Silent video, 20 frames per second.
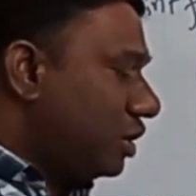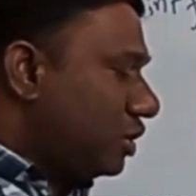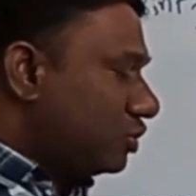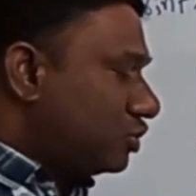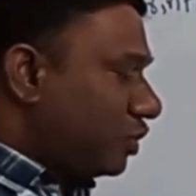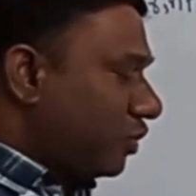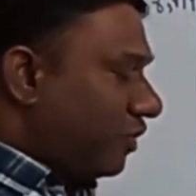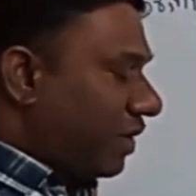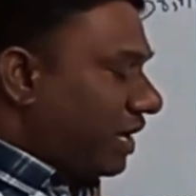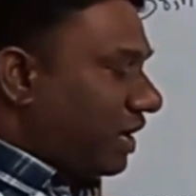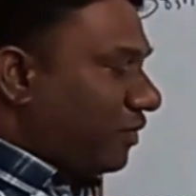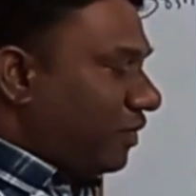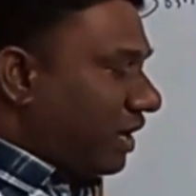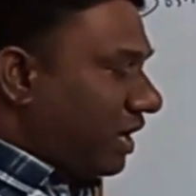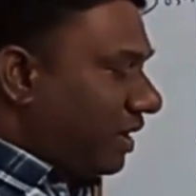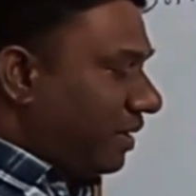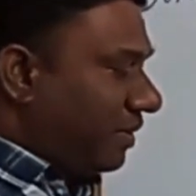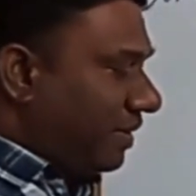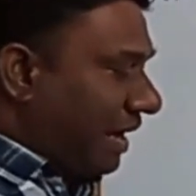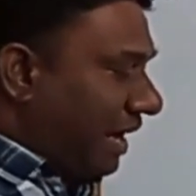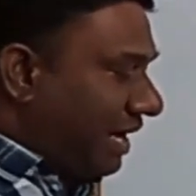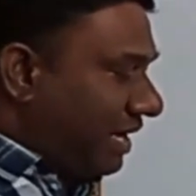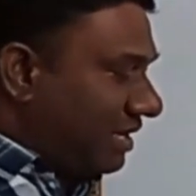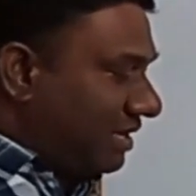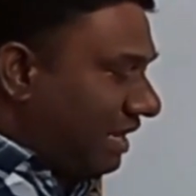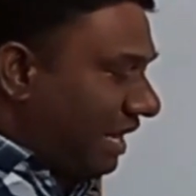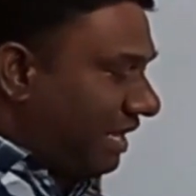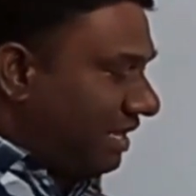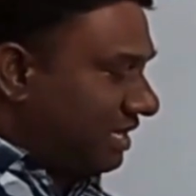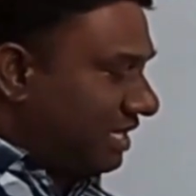So whenever I write
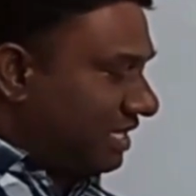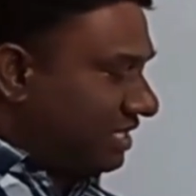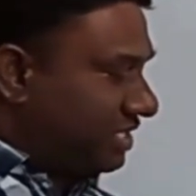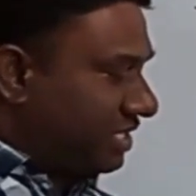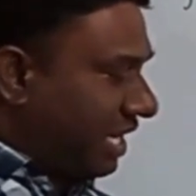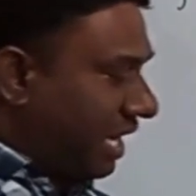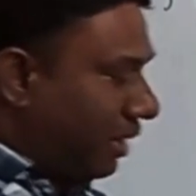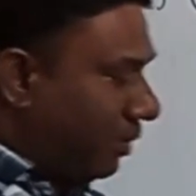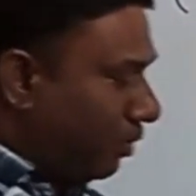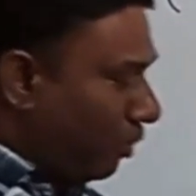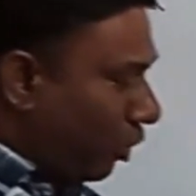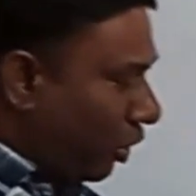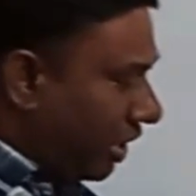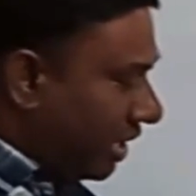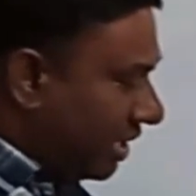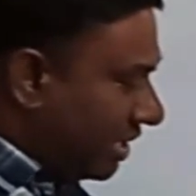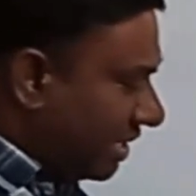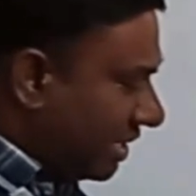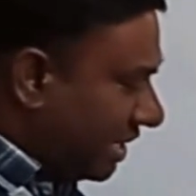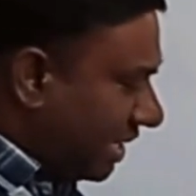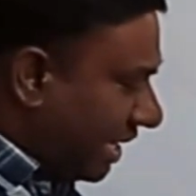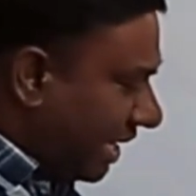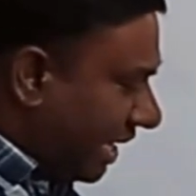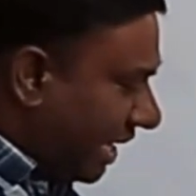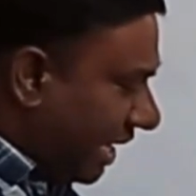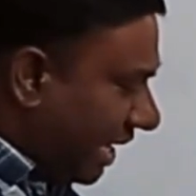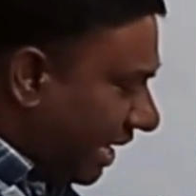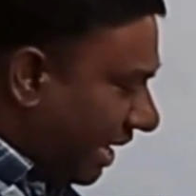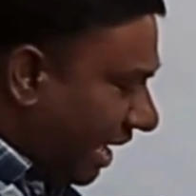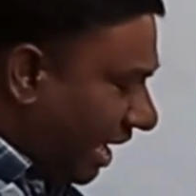like this
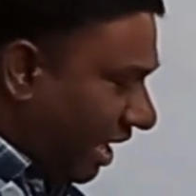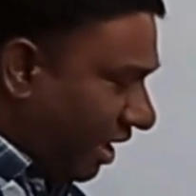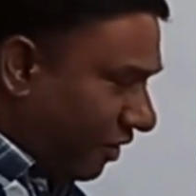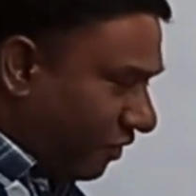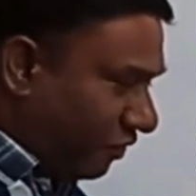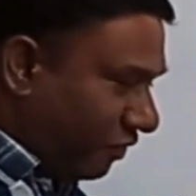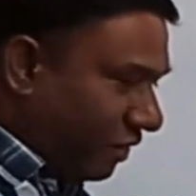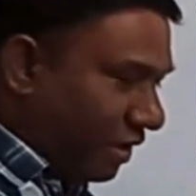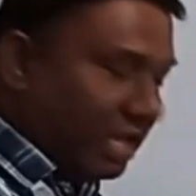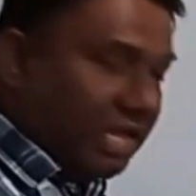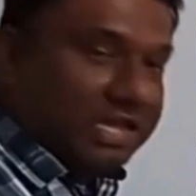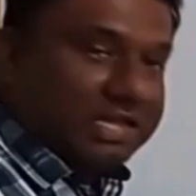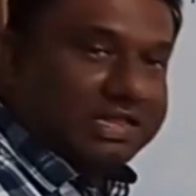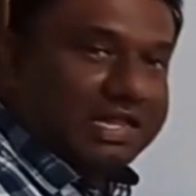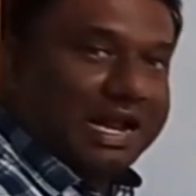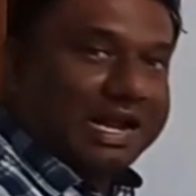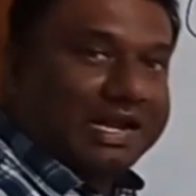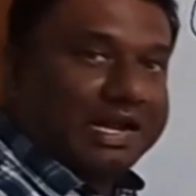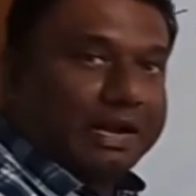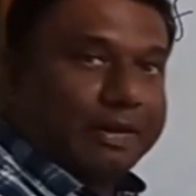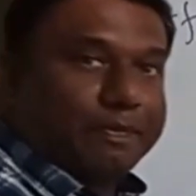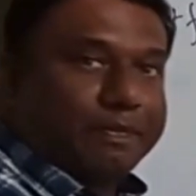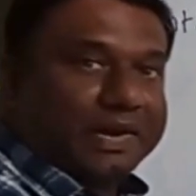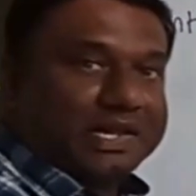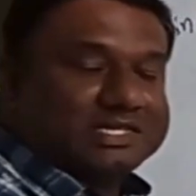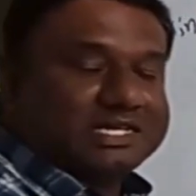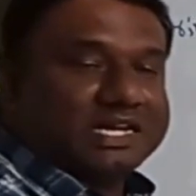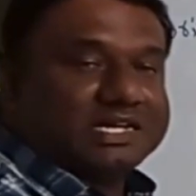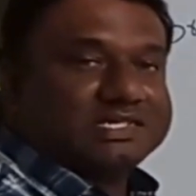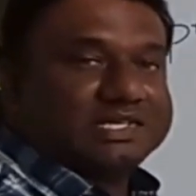10.3f, that
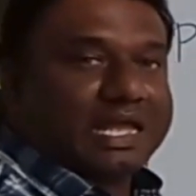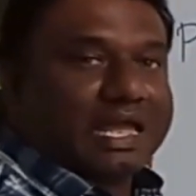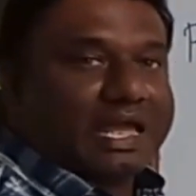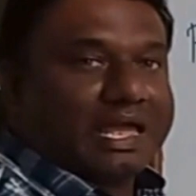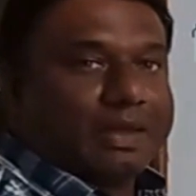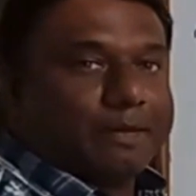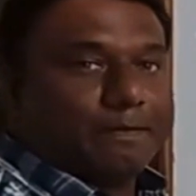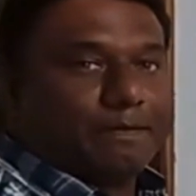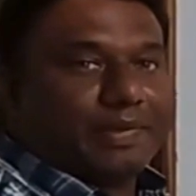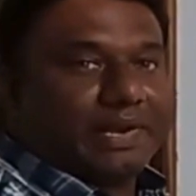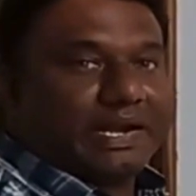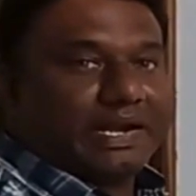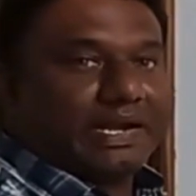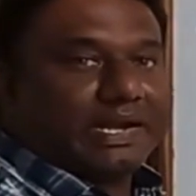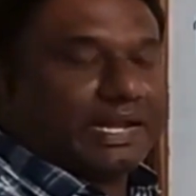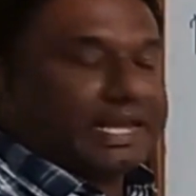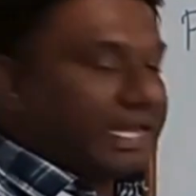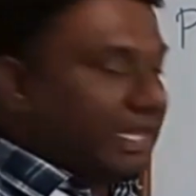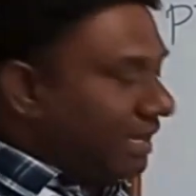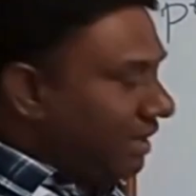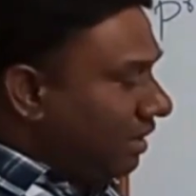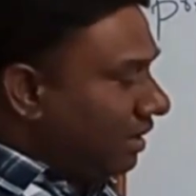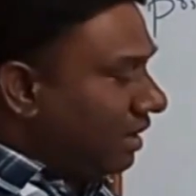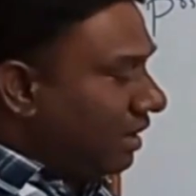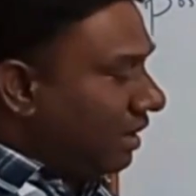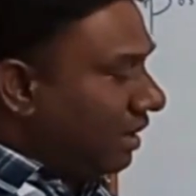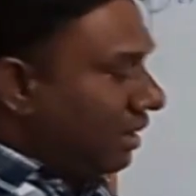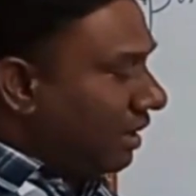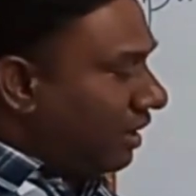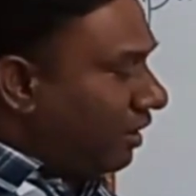represents I am printing
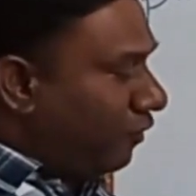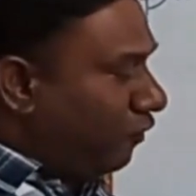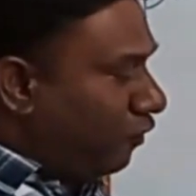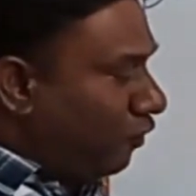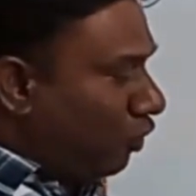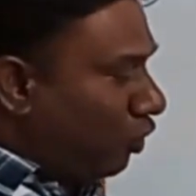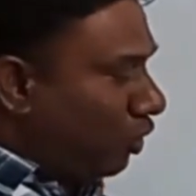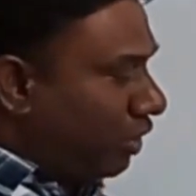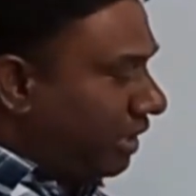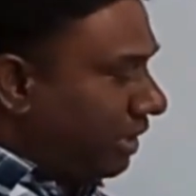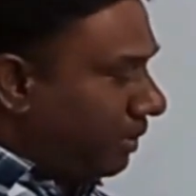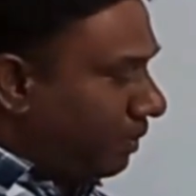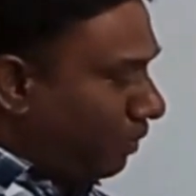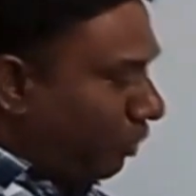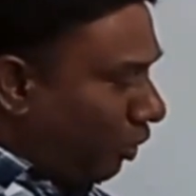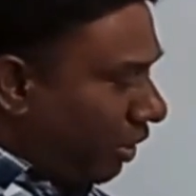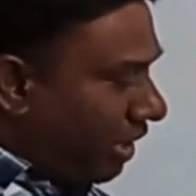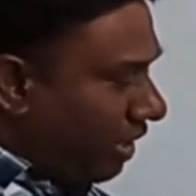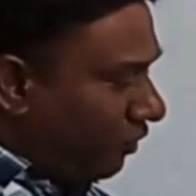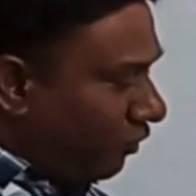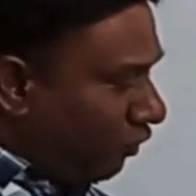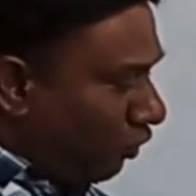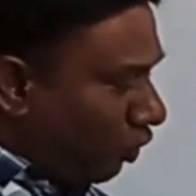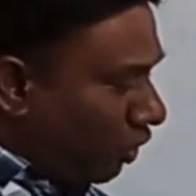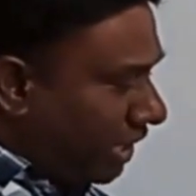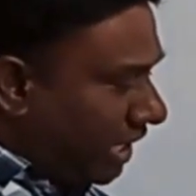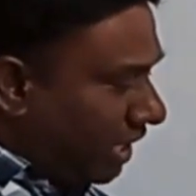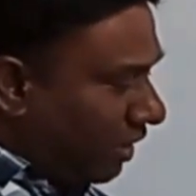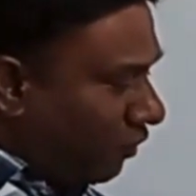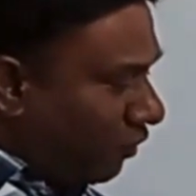a
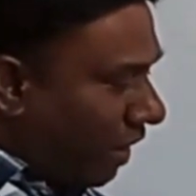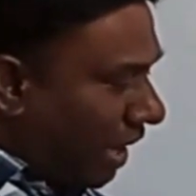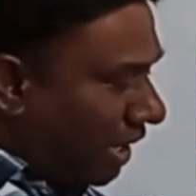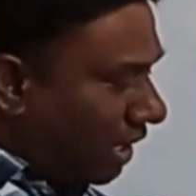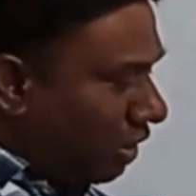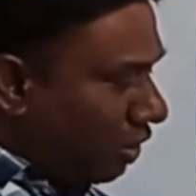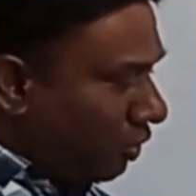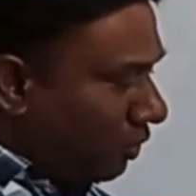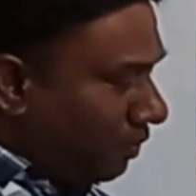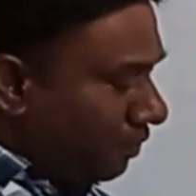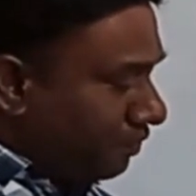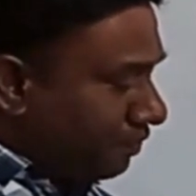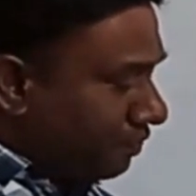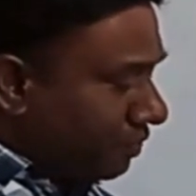floating value.